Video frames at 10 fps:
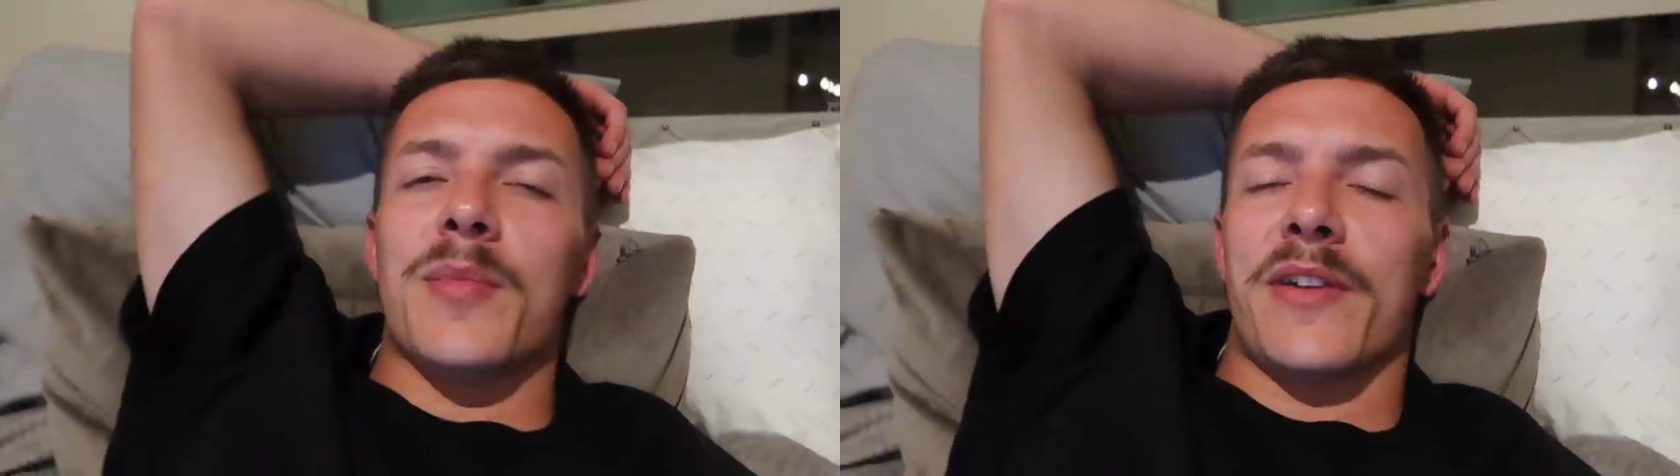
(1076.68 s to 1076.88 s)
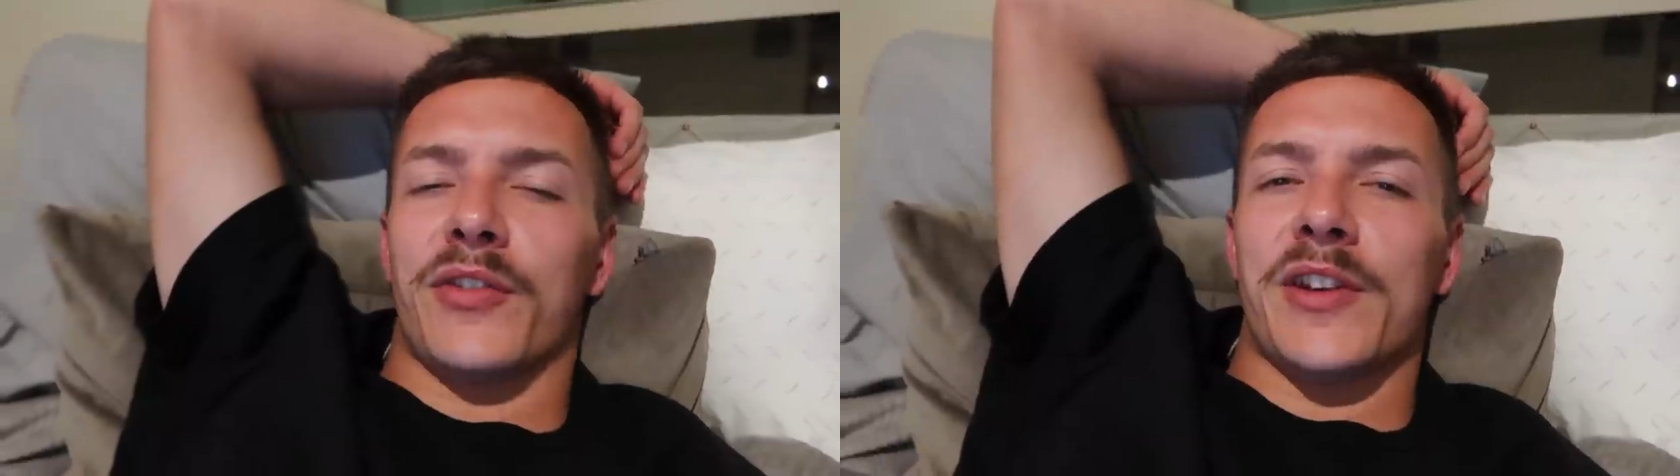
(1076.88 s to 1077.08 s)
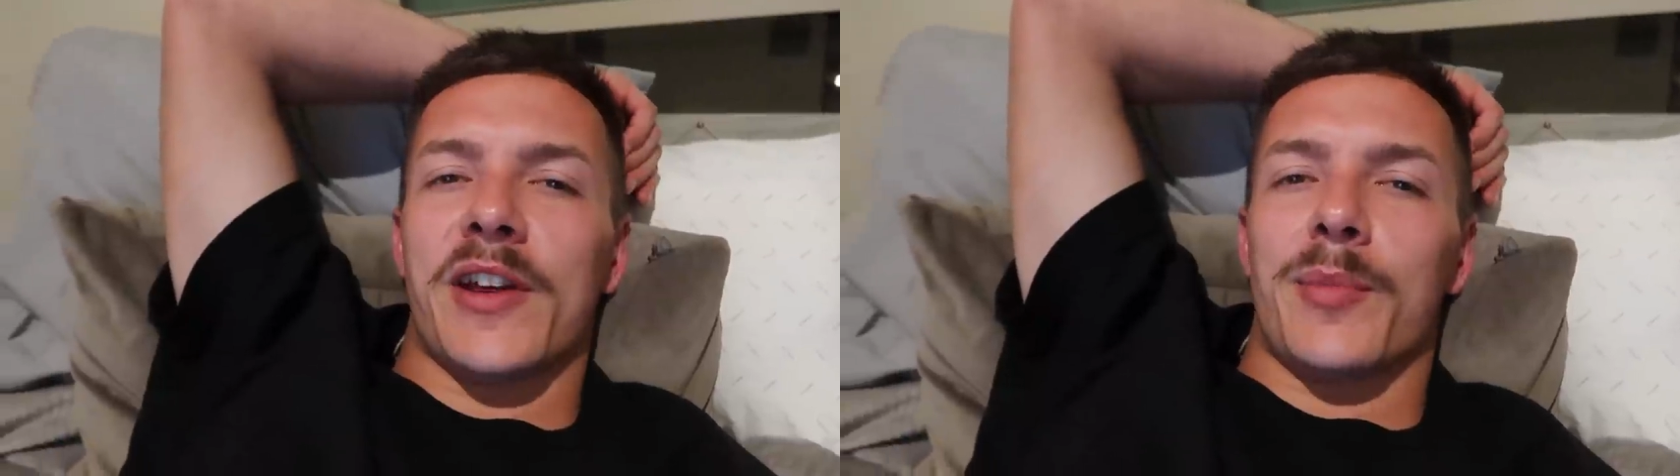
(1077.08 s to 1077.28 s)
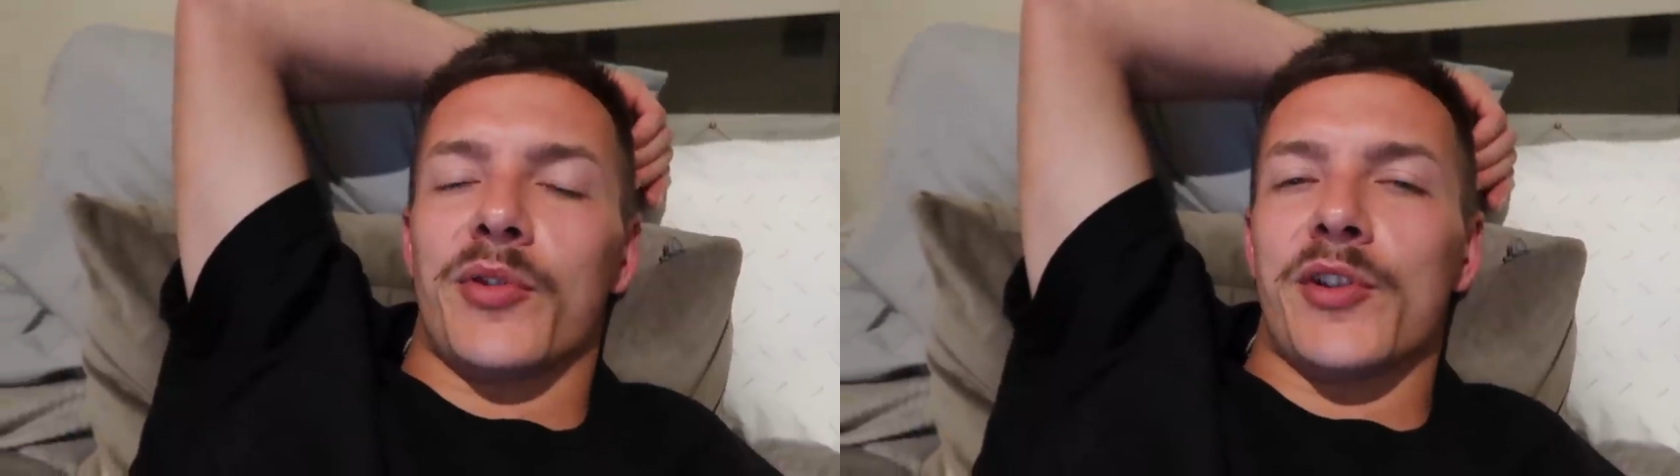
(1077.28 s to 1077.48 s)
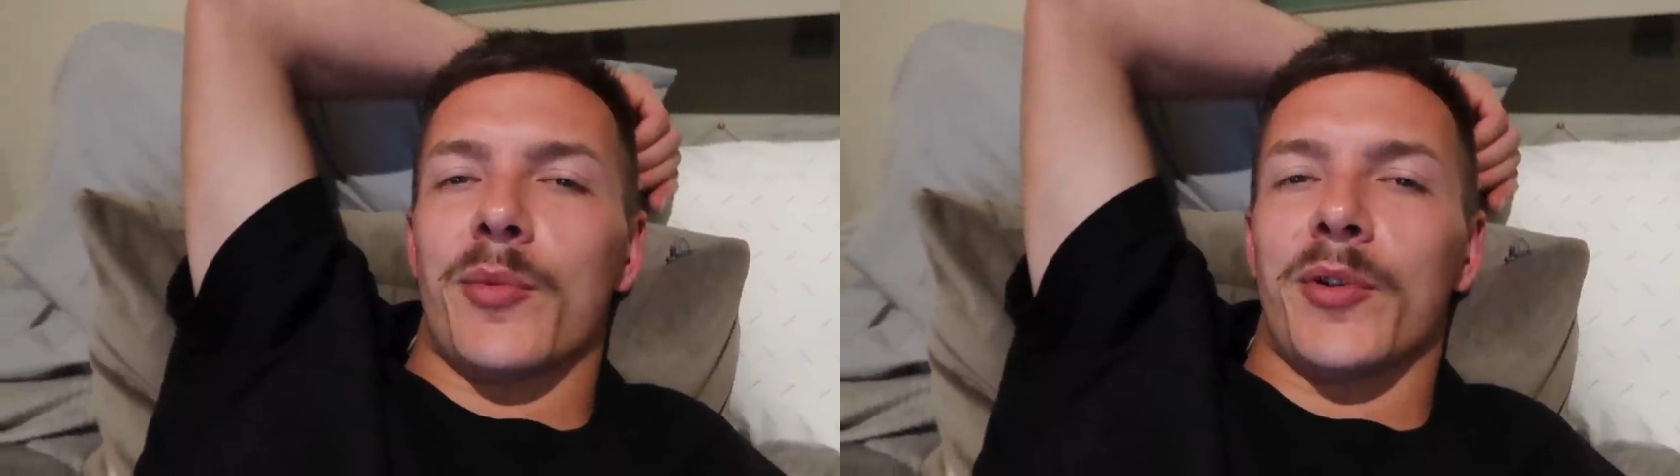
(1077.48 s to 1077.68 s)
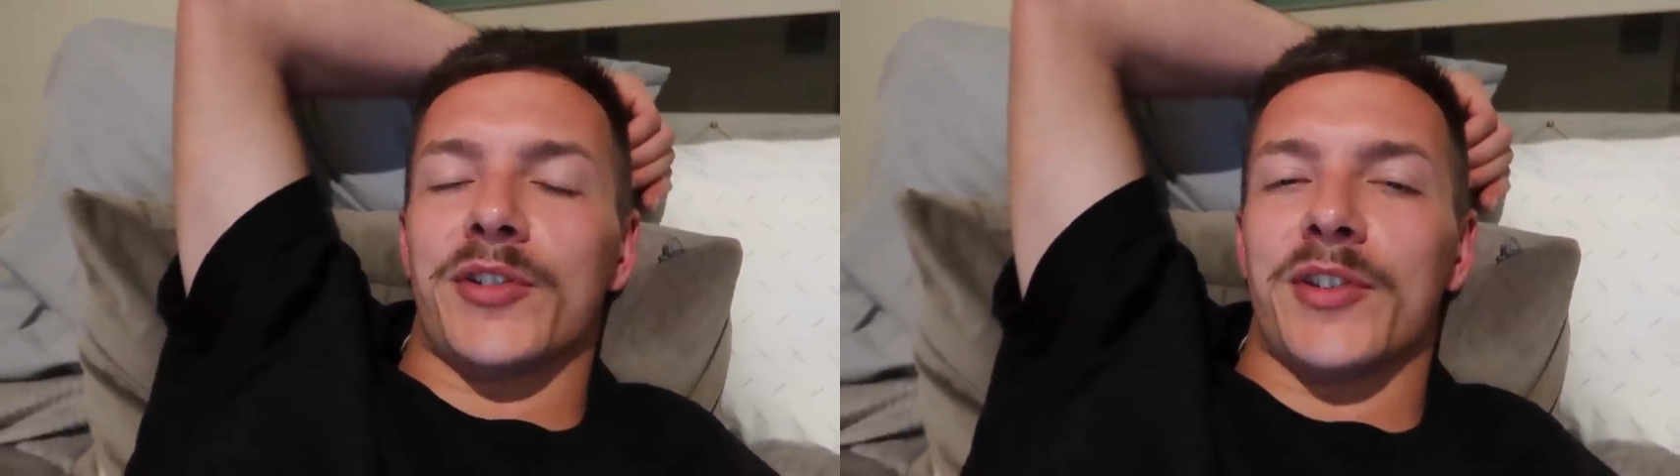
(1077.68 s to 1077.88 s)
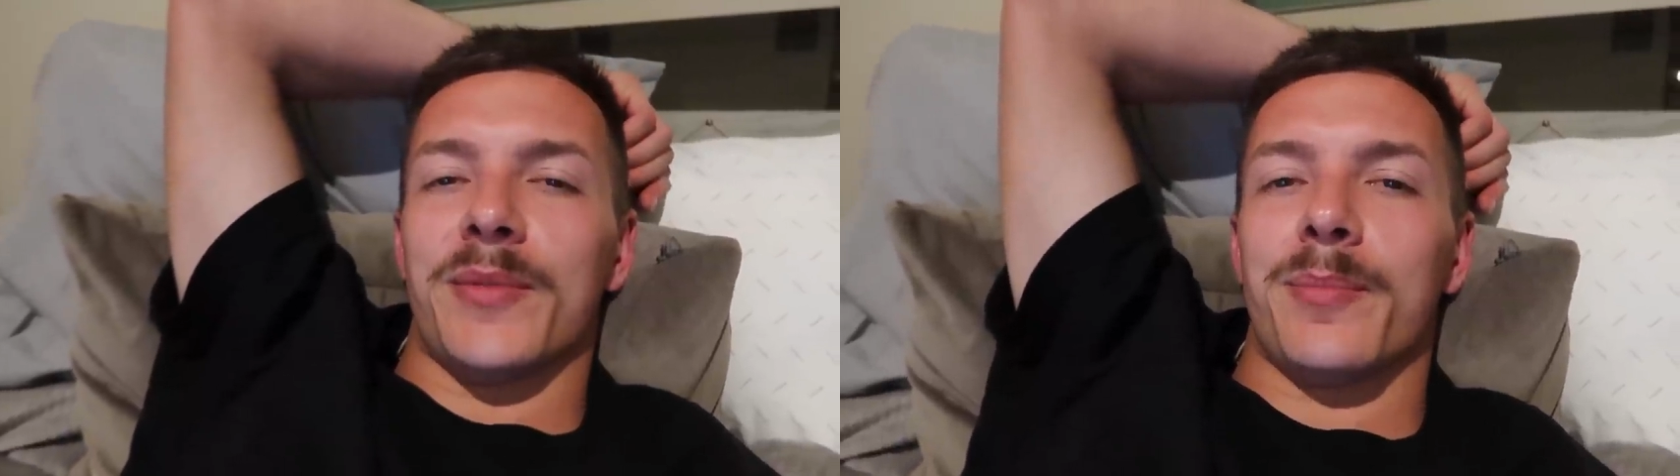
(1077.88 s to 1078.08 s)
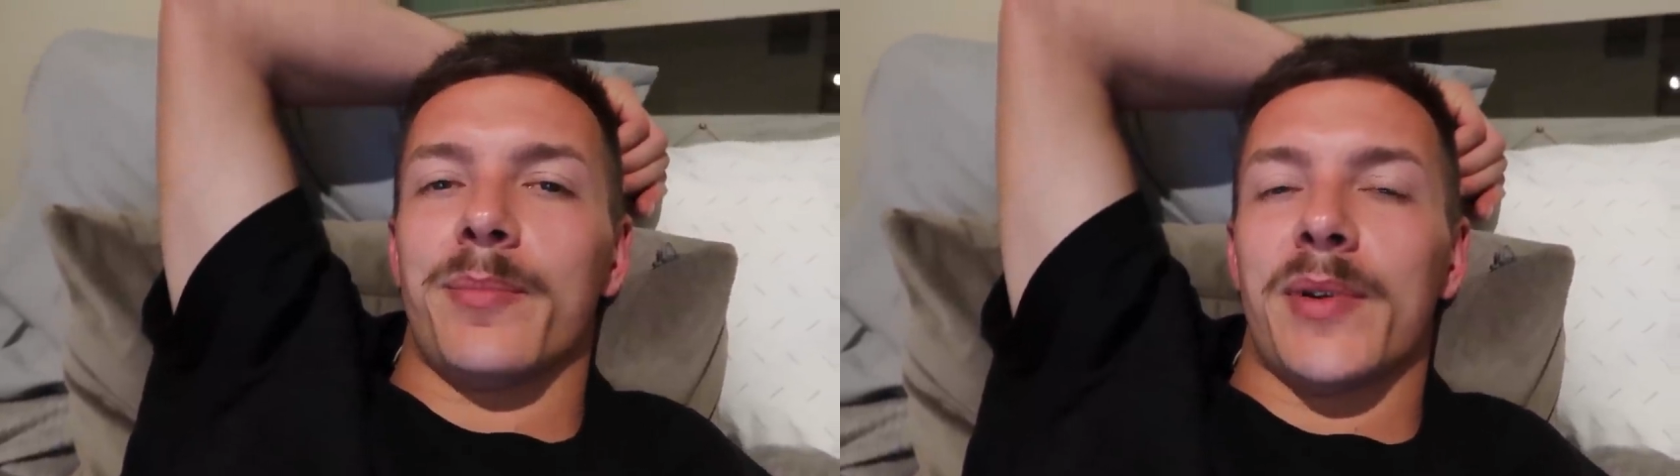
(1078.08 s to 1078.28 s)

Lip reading: I'm definitely not a burrito person,